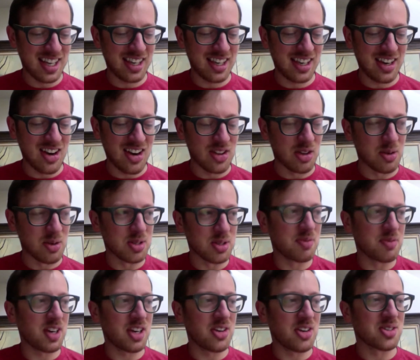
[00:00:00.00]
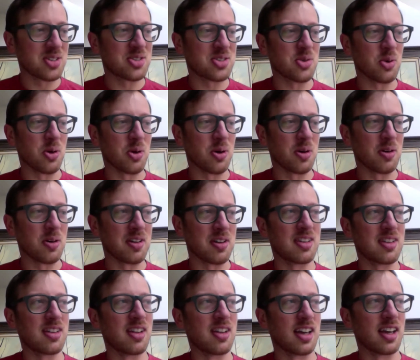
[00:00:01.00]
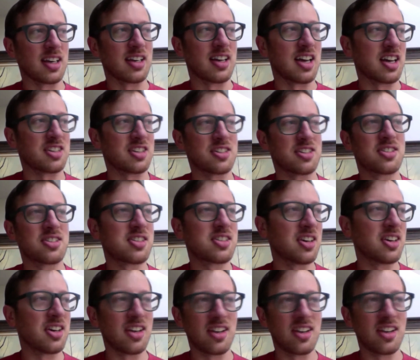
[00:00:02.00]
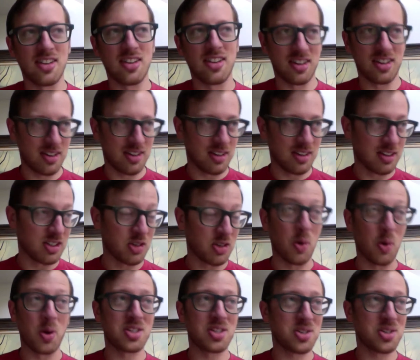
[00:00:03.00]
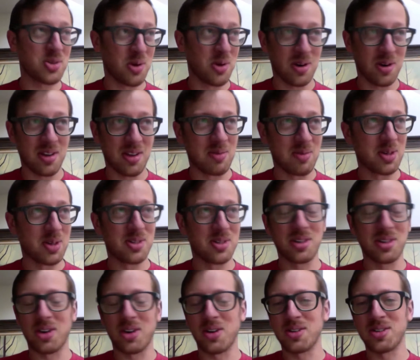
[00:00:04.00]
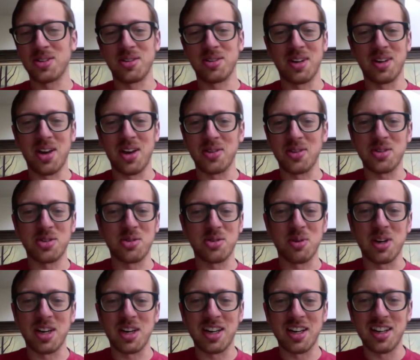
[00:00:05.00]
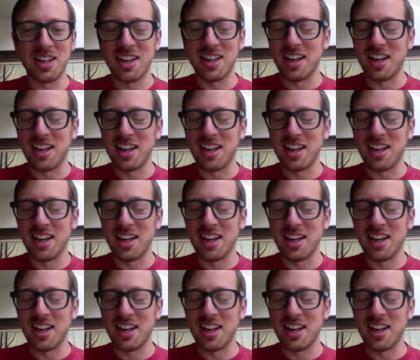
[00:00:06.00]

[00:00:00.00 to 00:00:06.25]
You know, there was a video store like next to the toy store that we used to go to down the street.